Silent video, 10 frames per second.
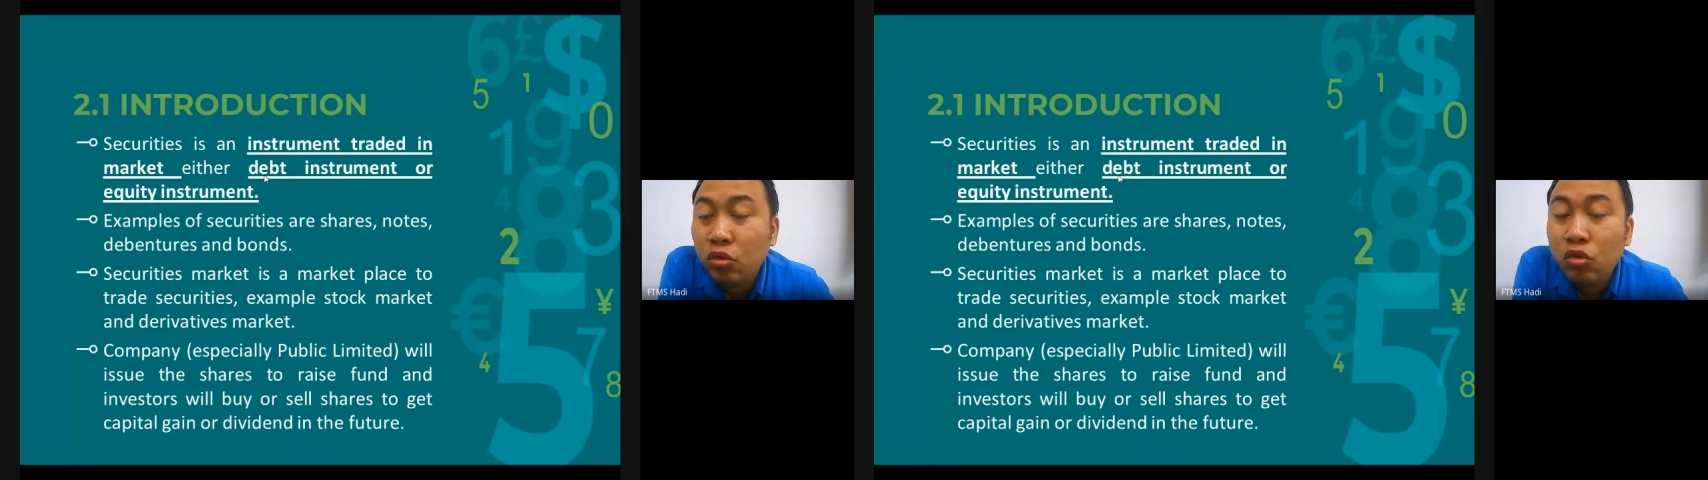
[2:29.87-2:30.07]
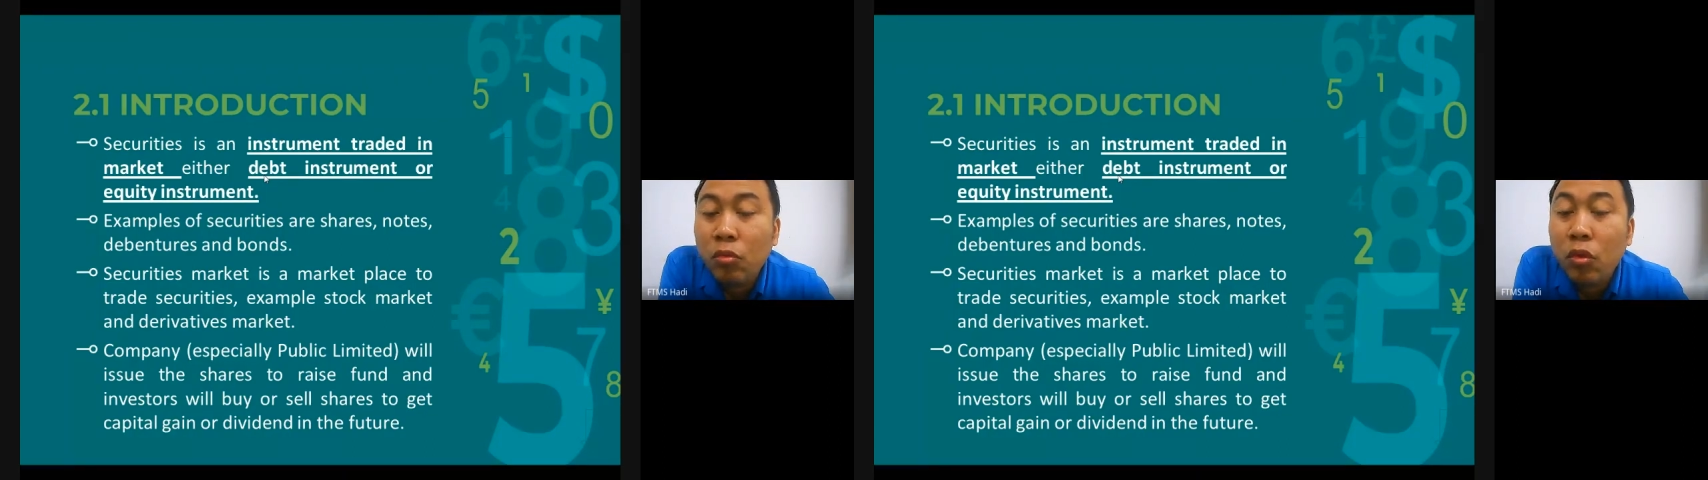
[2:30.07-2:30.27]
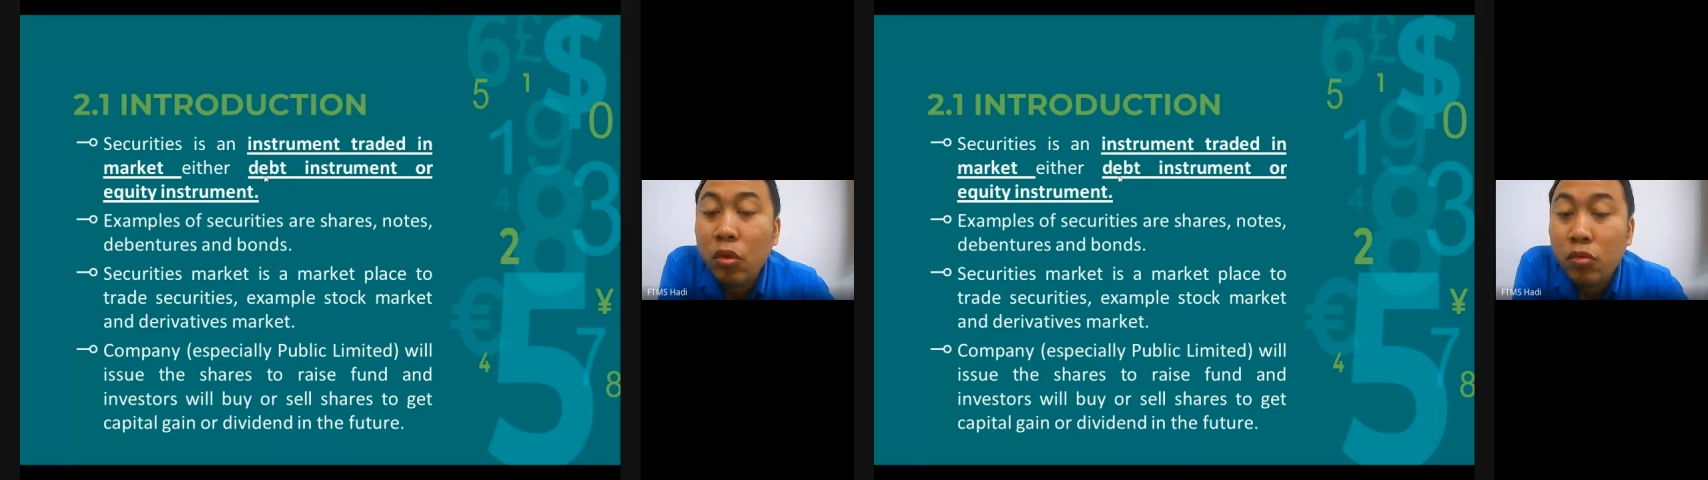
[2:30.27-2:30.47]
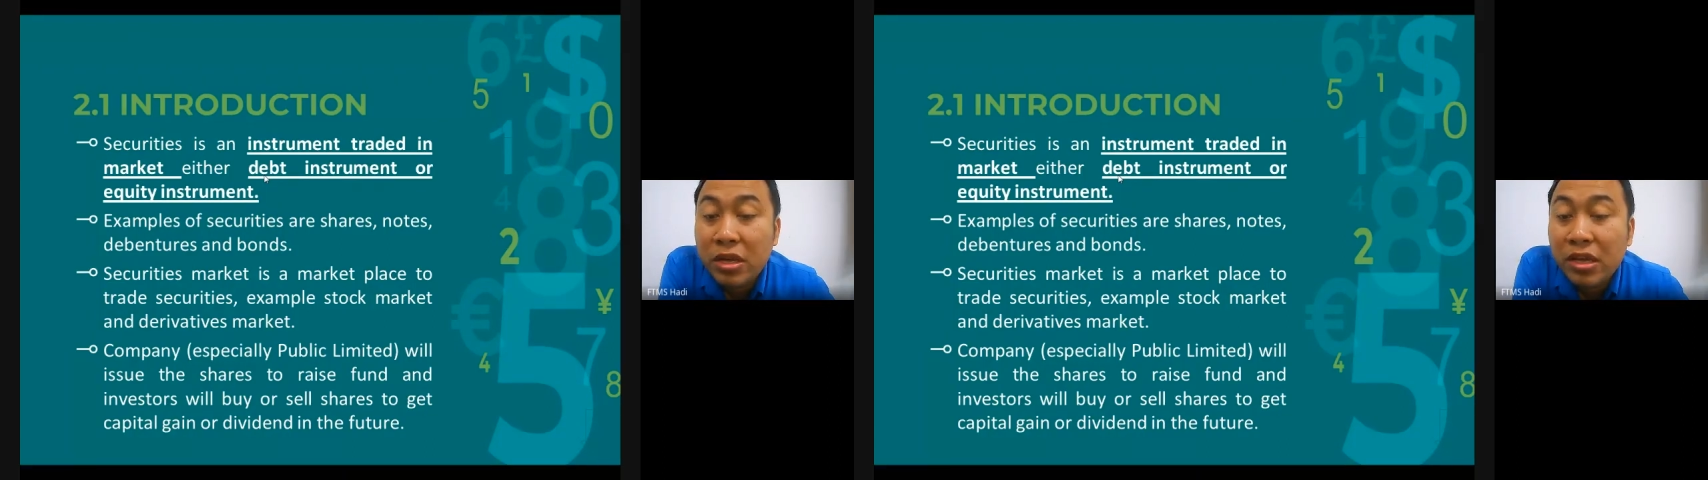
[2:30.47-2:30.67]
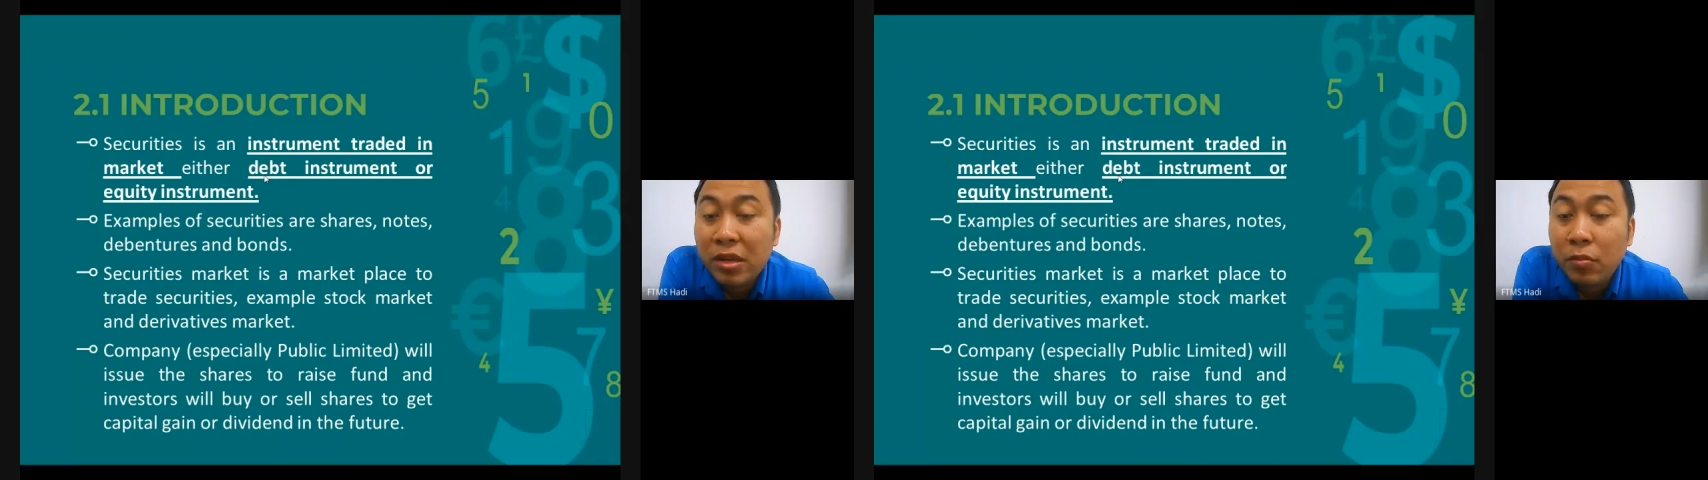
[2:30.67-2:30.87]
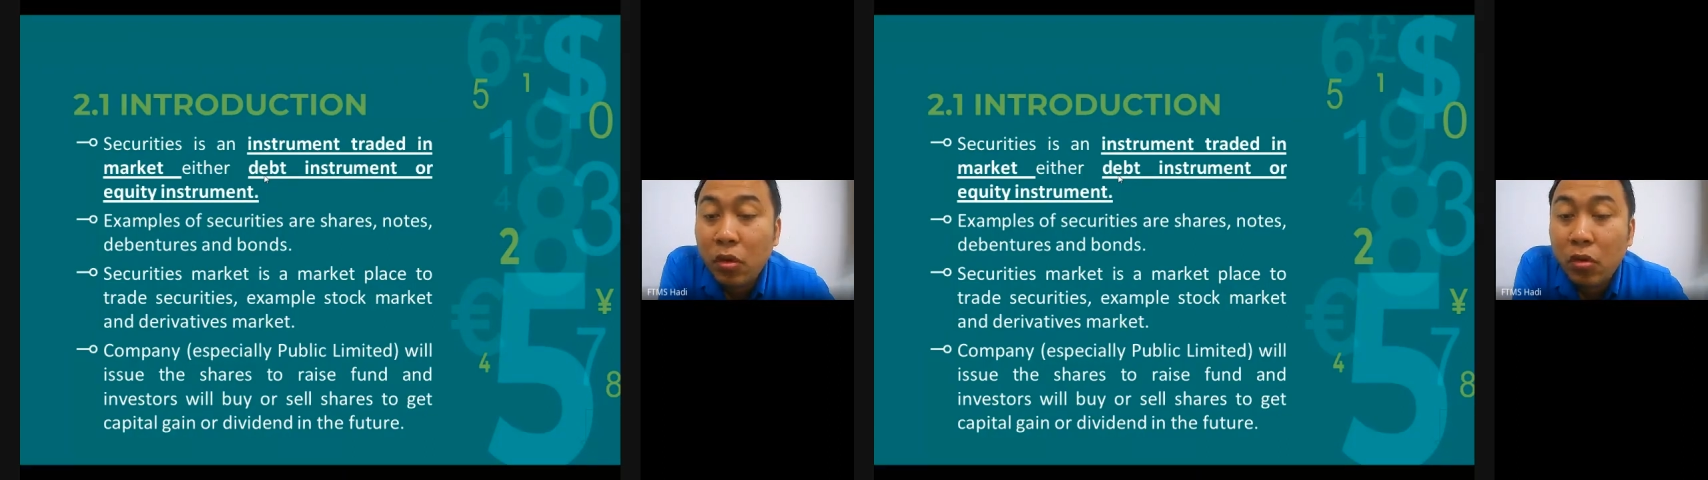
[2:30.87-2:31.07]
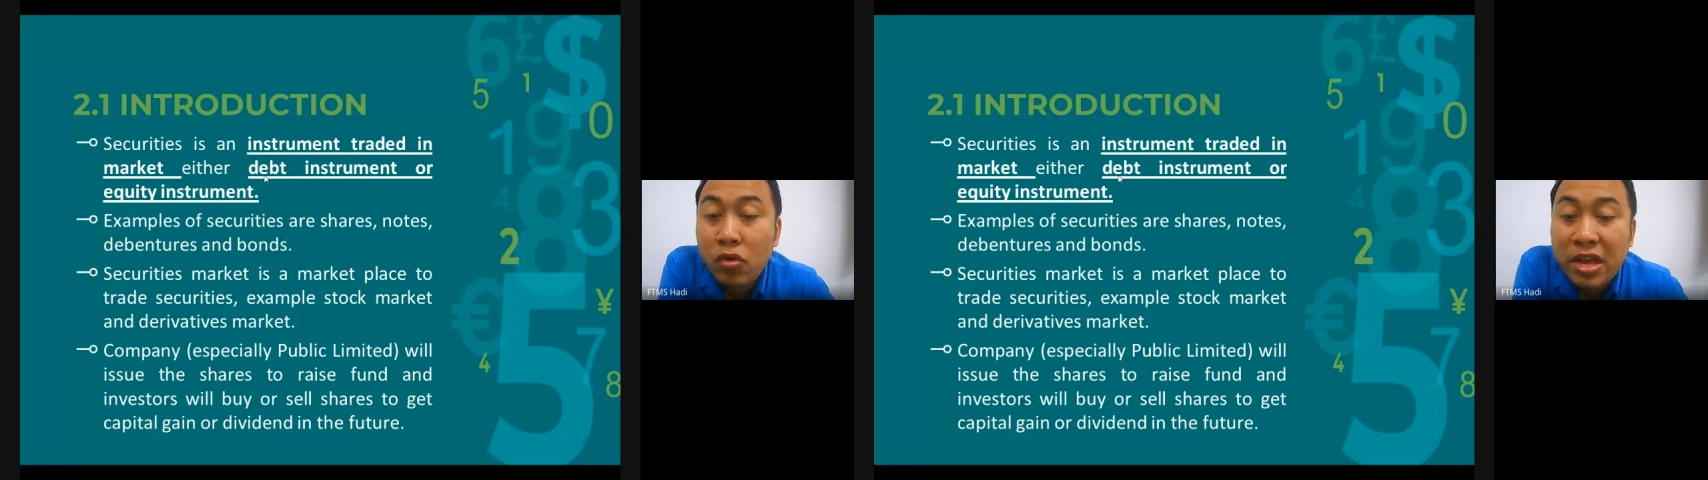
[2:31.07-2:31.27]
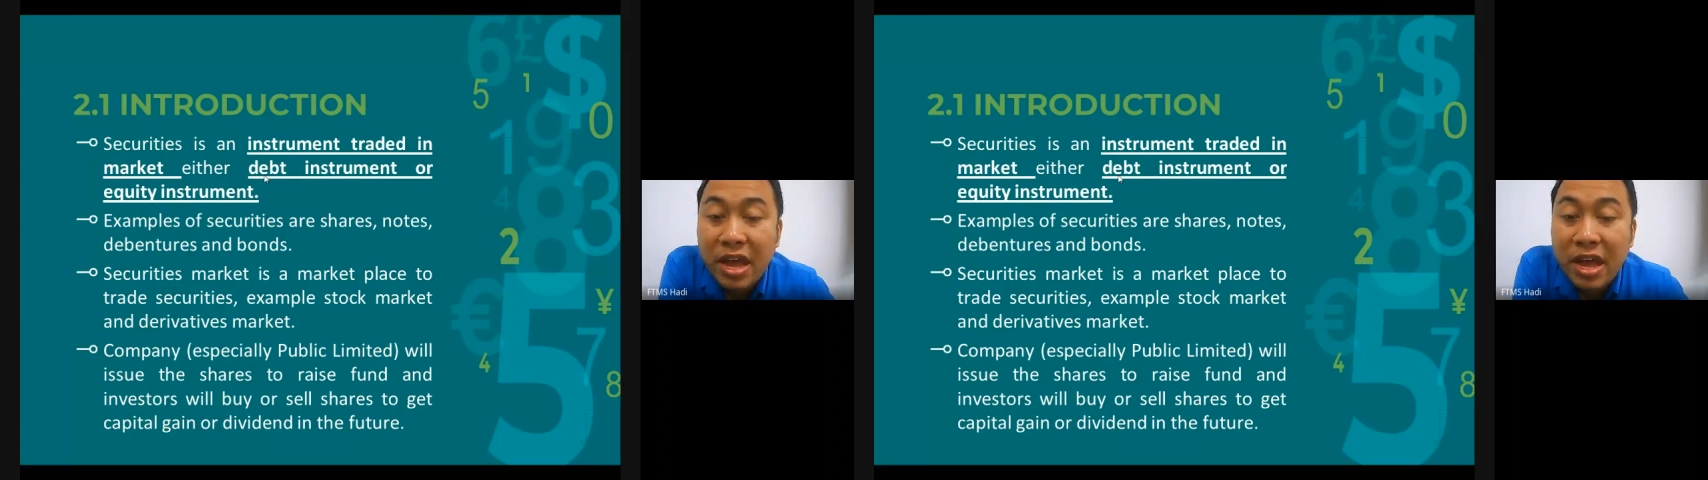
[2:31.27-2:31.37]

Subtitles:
through borrowing, yeah, borrowing